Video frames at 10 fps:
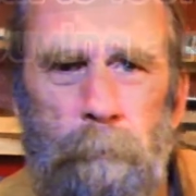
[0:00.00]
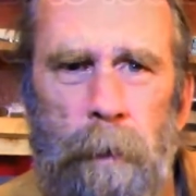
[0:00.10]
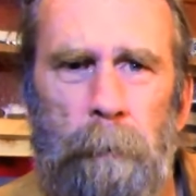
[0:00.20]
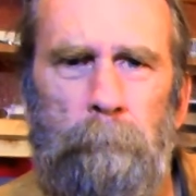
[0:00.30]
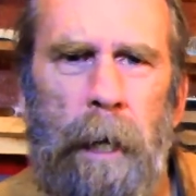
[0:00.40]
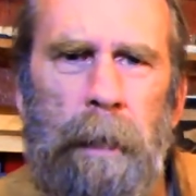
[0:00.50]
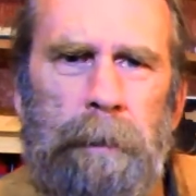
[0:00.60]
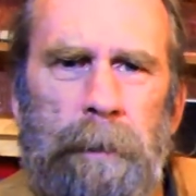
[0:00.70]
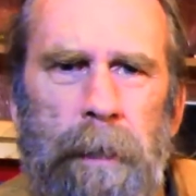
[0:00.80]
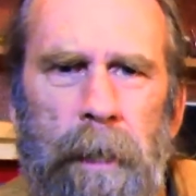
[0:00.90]
Welcome back
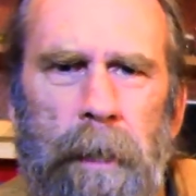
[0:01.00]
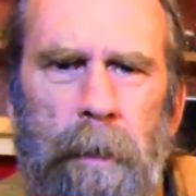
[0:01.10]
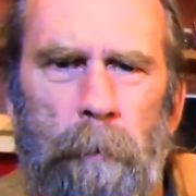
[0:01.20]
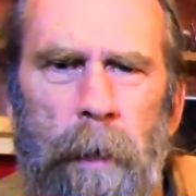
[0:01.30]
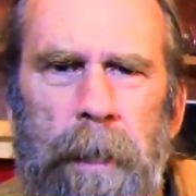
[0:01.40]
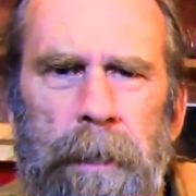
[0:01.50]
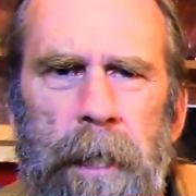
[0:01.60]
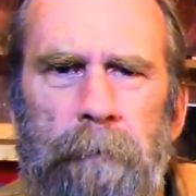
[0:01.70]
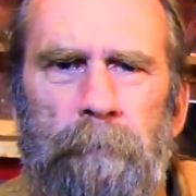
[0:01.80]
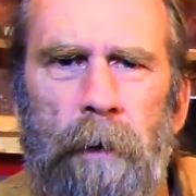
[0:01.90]
to the Way to
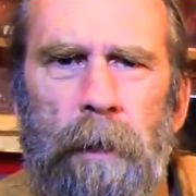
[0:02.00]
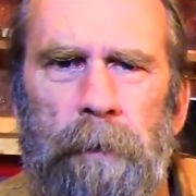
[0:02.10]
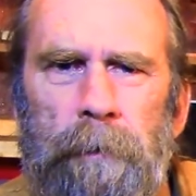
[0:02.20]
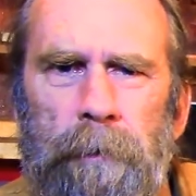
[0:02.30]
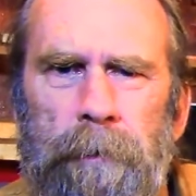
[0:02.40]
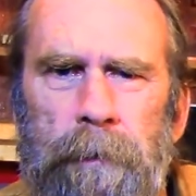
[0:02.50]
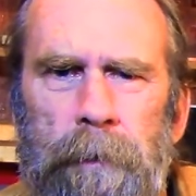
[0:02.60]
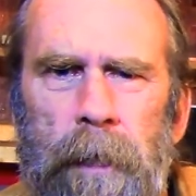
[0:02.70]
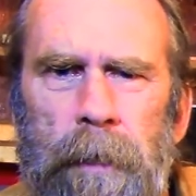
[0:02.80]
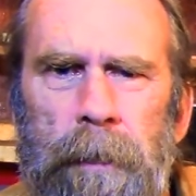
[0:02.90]
Native Chronicles,
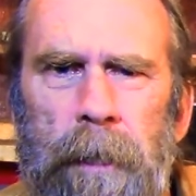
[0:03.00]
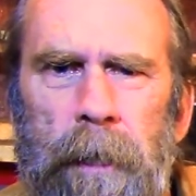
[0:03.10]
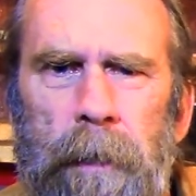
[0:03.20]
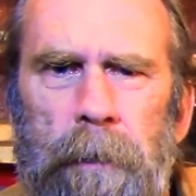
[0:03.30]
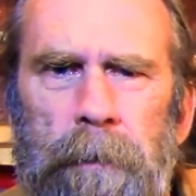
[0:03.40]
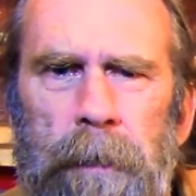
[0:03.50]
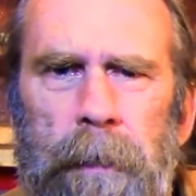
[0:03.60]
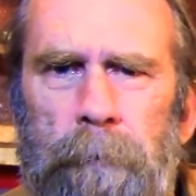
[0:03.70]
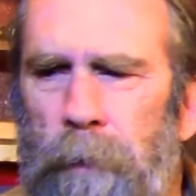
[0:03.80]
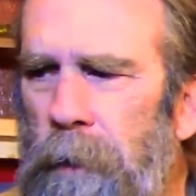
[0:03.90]
and today
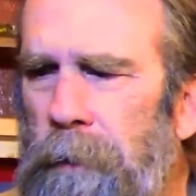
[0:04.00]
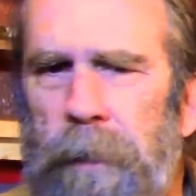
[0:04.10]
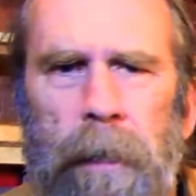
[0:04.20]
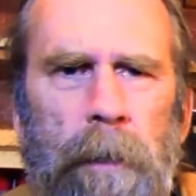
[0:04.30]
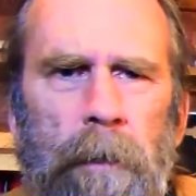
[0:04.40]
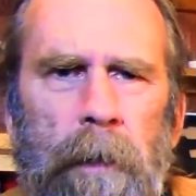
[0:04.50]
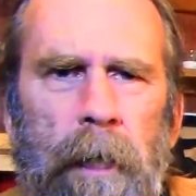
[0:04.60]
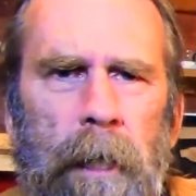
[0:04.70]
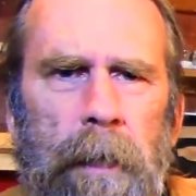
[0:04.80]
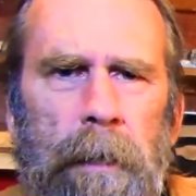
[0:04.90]
we're going to take a look
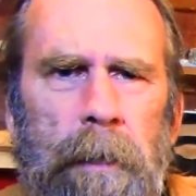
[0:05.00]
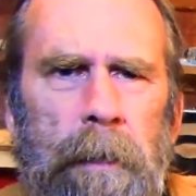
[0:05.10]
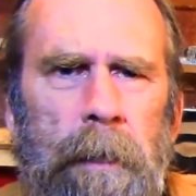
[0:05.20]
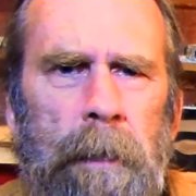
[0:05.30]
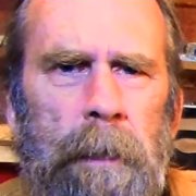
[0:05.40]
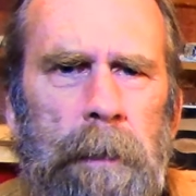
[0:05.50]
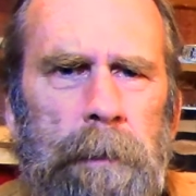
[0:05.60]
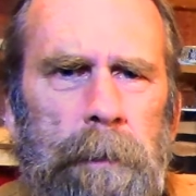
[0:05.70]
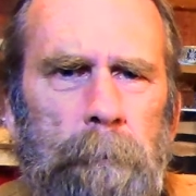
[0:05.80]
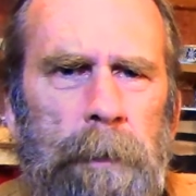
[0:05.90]
at a
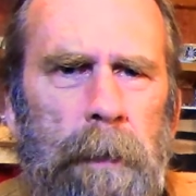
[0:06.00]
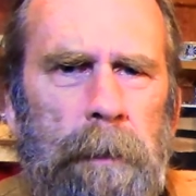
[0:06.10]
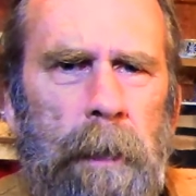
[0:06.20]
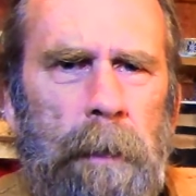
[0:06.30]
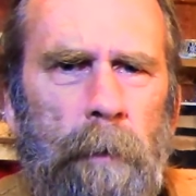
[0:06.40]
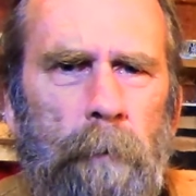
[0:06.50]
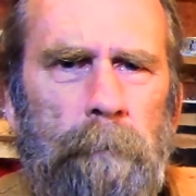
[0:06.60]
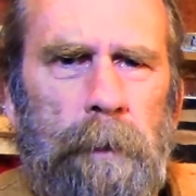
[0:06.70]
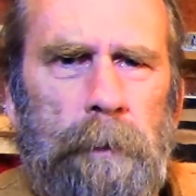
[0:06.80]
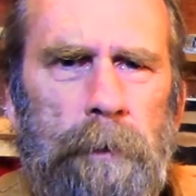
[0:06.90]
subject that
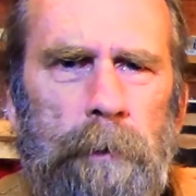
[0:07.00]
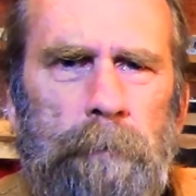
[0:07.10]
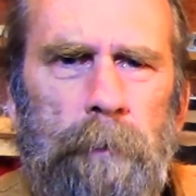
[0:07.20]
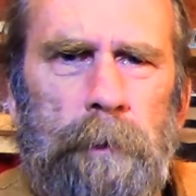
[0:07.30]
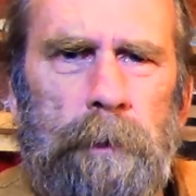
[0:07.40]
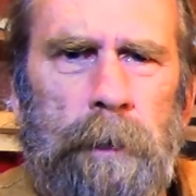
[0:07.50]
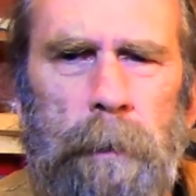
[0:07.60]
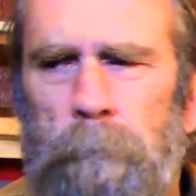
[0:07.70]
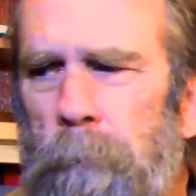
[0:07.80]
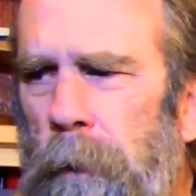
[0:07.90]
hopefully is useful to
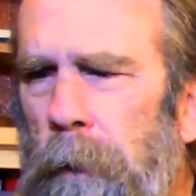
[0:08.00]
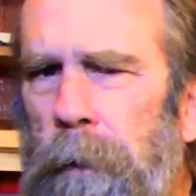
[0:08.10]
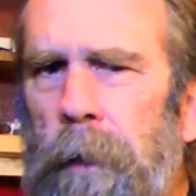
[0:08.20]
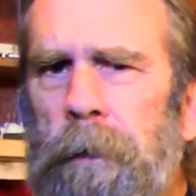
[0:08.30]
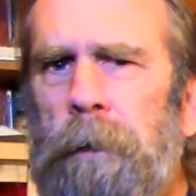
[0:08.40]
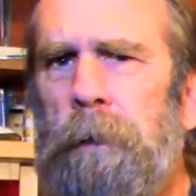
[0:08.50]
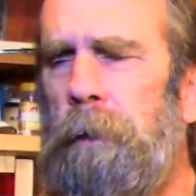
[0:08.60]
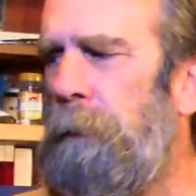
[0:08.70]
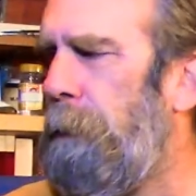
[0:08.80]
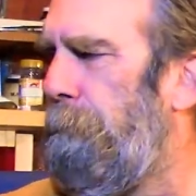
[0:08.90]
some. That's
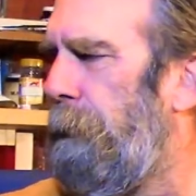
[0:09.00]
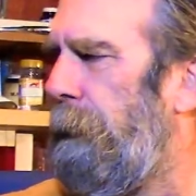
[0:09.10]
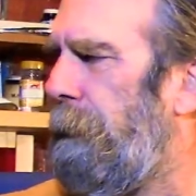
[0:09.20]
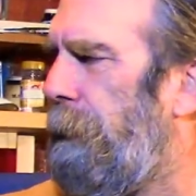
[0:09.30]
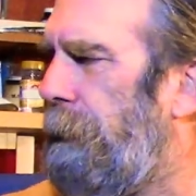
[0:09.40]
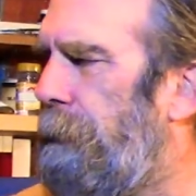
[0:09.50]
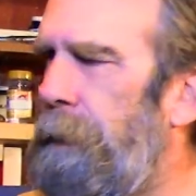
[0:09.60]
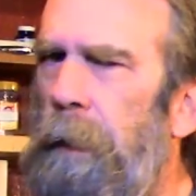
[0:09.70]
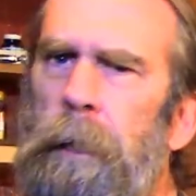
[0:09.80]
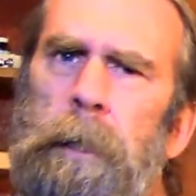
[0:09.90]
going to be
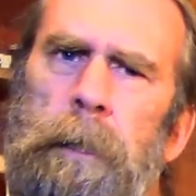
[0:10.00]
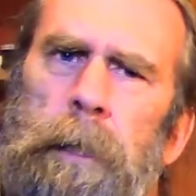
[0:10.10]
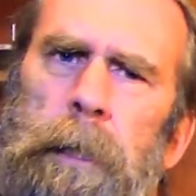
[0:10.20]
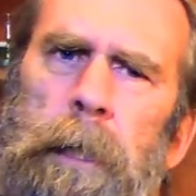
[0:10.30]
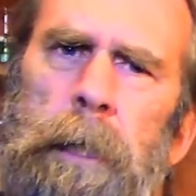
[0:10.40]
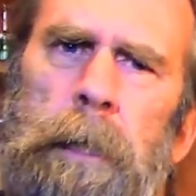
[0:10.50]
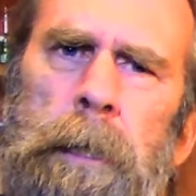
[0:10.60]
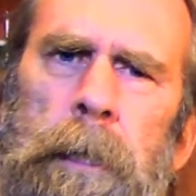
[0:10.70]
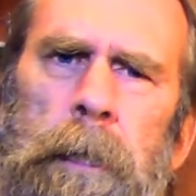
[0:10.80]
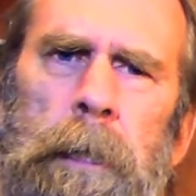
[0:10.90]
the
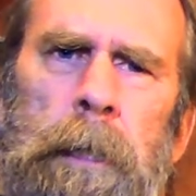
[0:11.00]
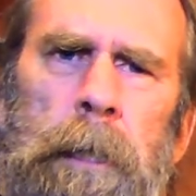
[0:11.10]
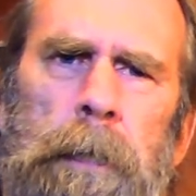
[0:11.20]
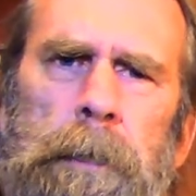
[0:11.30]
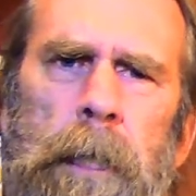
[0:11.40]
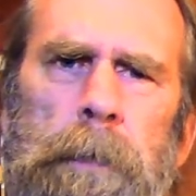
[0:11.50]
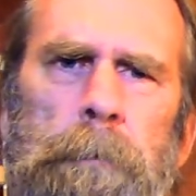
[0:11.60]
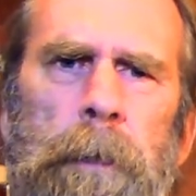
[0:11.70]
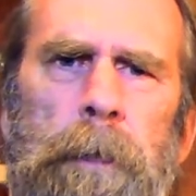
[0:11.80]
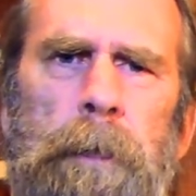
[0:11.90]

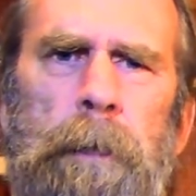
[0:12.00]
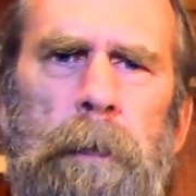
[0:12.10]
assessment